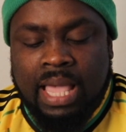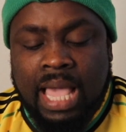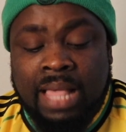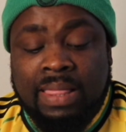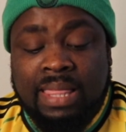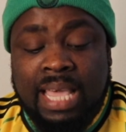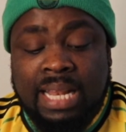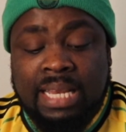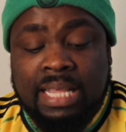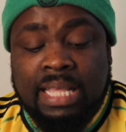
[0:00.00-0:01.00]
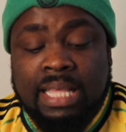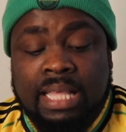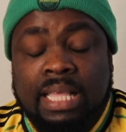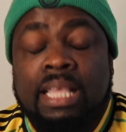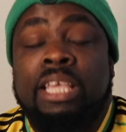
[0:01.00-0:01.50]
And then,
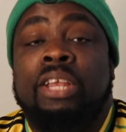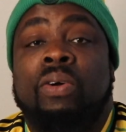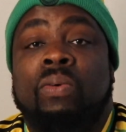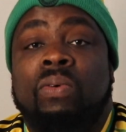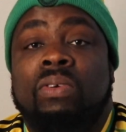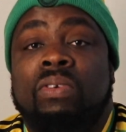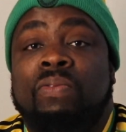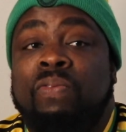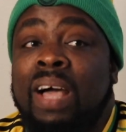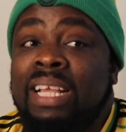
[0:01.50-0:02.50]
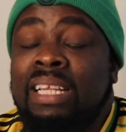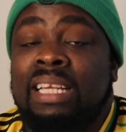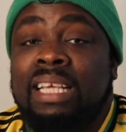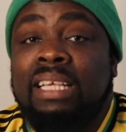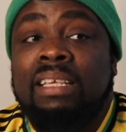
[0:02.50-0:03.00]
you know,
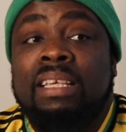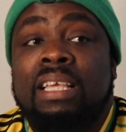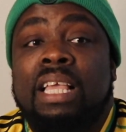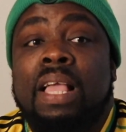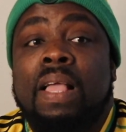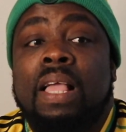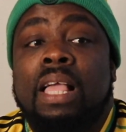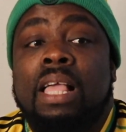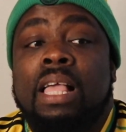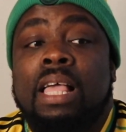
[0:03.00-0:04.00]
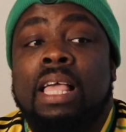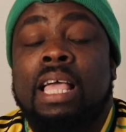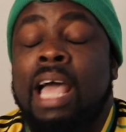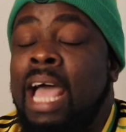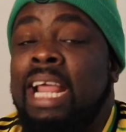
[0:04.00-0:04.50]
finally,
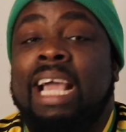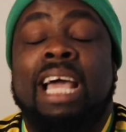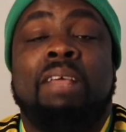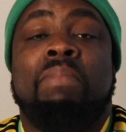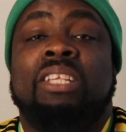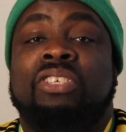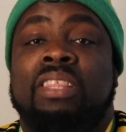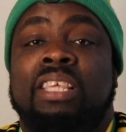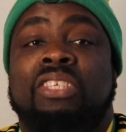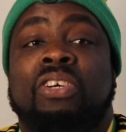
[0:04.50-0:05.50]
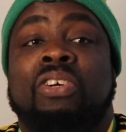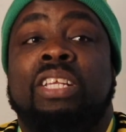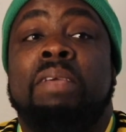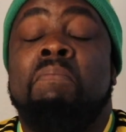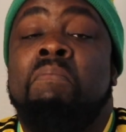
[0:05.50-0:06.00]
and I kind of mentioned this
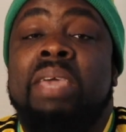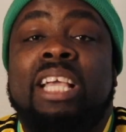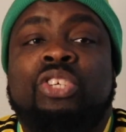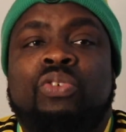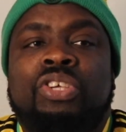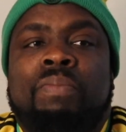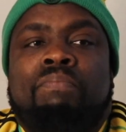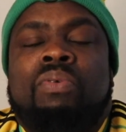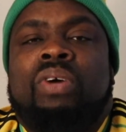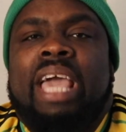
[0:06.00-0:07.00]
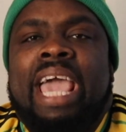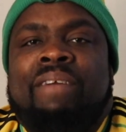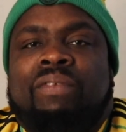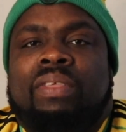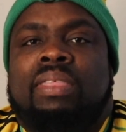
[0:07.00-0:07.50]
early, make sure you book
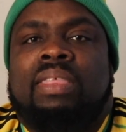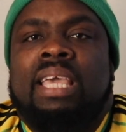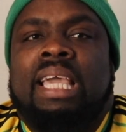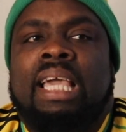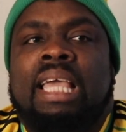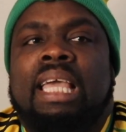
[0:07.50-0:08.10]
everything